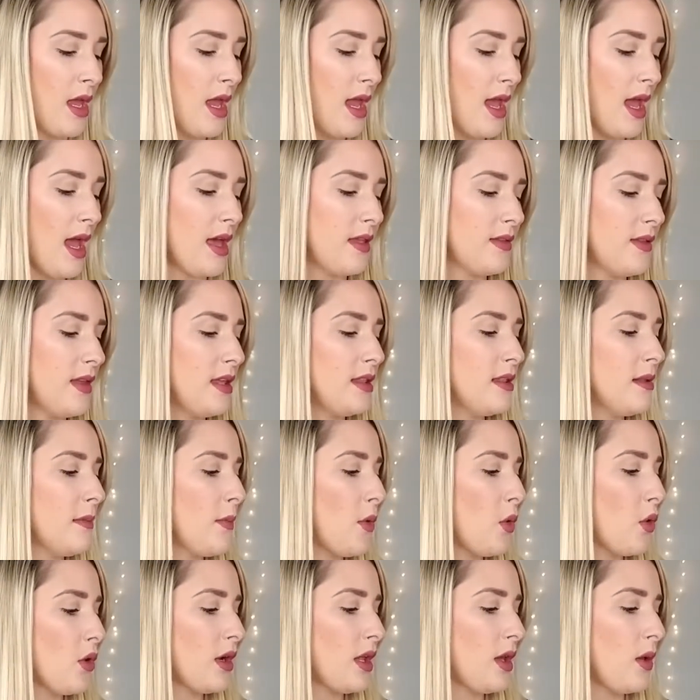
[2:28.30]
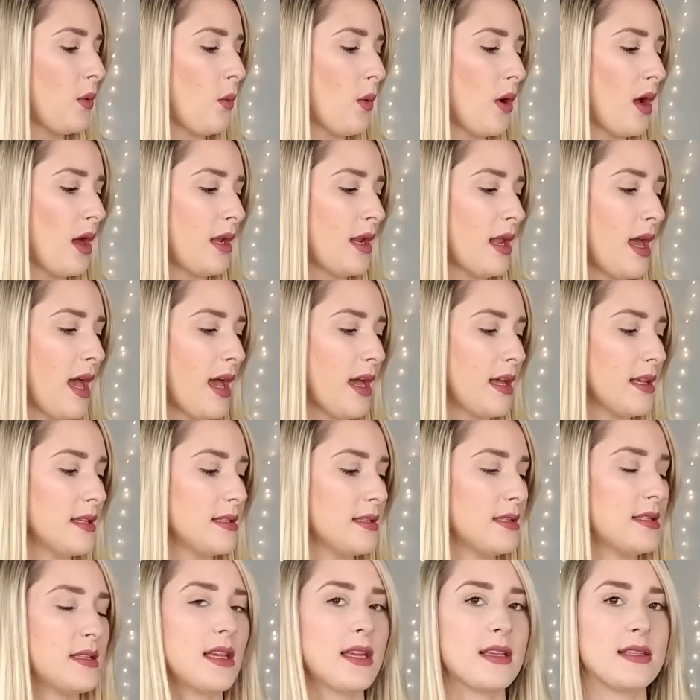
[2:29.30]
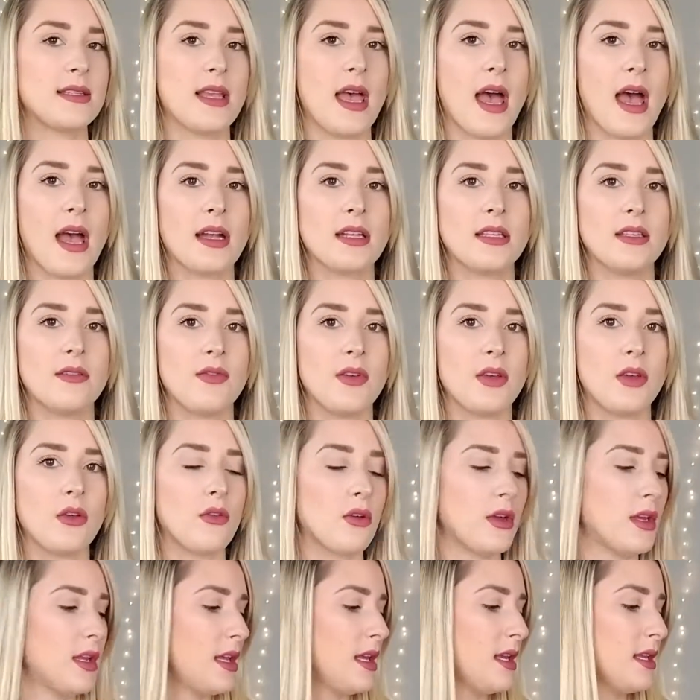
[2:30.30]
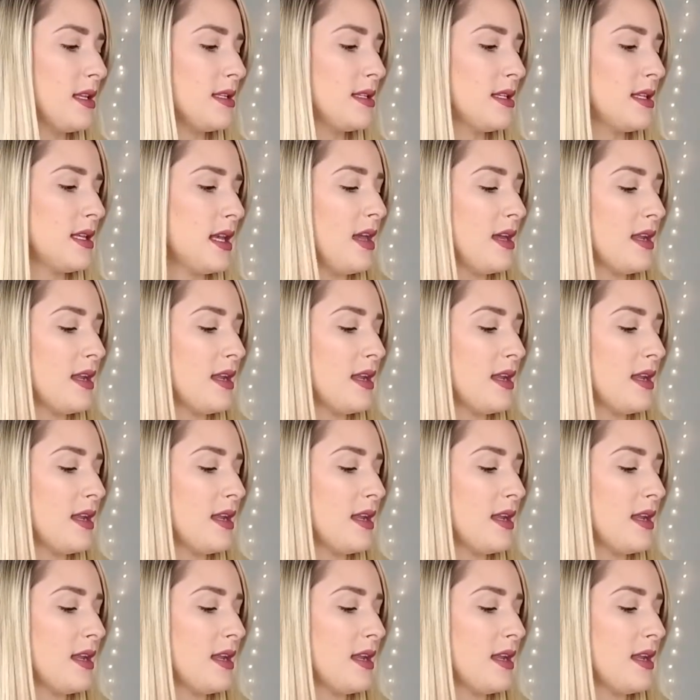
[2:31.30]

And then the morning one has 6 active ingredients.